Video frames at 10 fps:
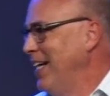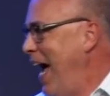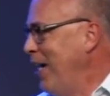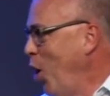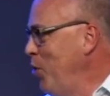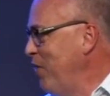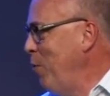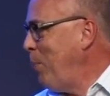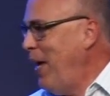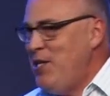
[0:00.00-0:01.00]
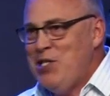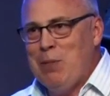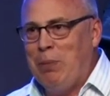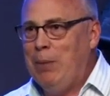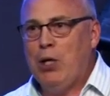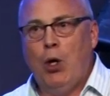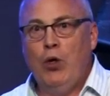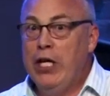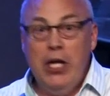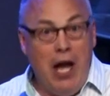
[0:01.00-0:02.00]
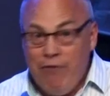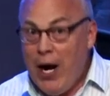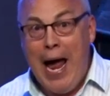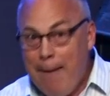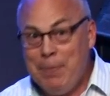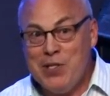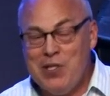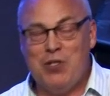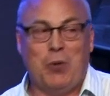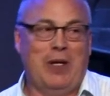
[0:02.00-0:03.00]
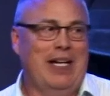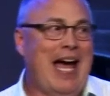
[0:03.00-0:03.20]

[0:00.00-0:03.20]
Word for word: I go different places and people go, it never happens this way.